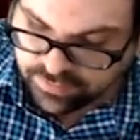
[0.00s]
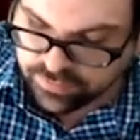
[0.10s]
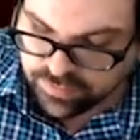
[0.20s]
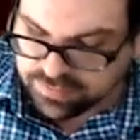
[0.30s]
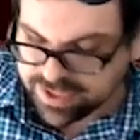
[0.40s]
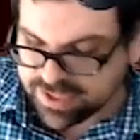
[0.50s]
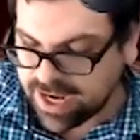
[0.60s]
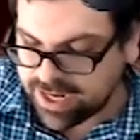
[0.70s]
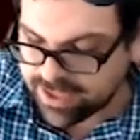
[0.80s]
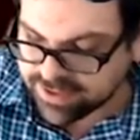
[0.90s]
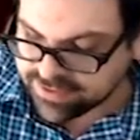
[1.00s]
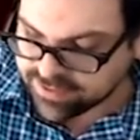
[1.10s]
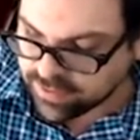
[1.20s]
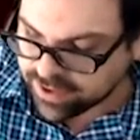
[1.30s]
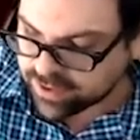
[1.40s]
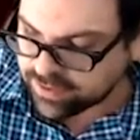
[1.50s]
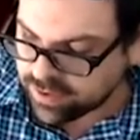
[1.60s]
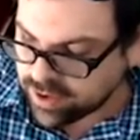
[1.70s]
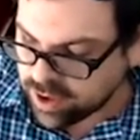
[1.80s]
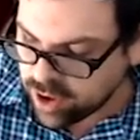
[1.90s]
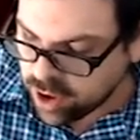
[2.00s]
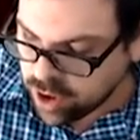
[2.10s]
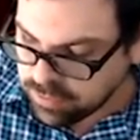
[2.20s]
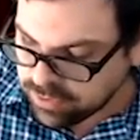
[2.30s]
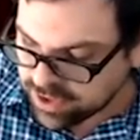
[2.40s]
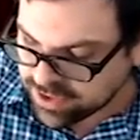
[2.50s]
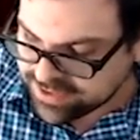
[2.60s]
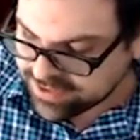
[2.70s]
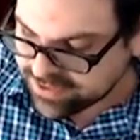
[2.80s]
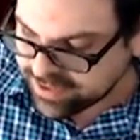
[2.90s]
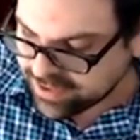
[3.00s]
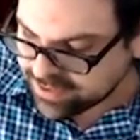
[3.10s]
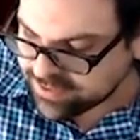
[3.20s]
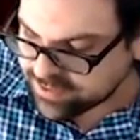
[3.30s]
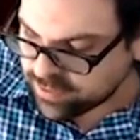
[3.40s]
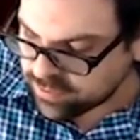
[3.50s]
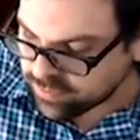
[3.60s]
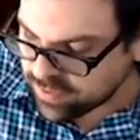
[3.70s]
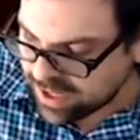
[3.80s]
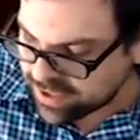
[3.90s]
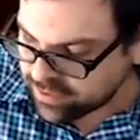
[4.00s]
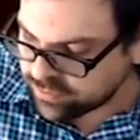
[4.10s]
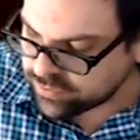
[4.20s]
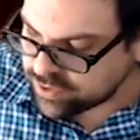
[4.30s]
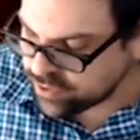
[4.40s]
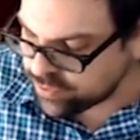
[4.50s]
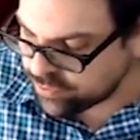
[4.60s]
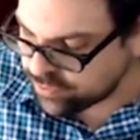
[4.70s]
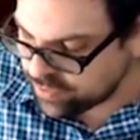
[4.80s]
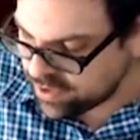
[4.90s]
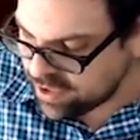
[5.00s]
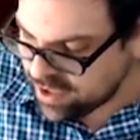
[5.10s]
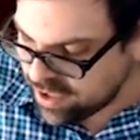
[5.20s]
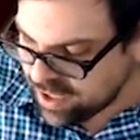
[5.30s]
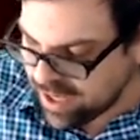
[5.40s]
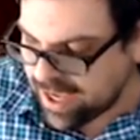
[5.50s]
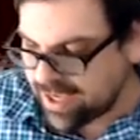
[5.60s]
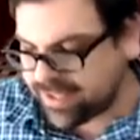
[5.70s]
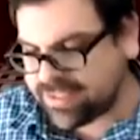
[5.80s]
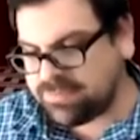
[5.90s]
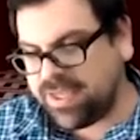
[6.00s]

would be 9x squared plus 6 radical 2x,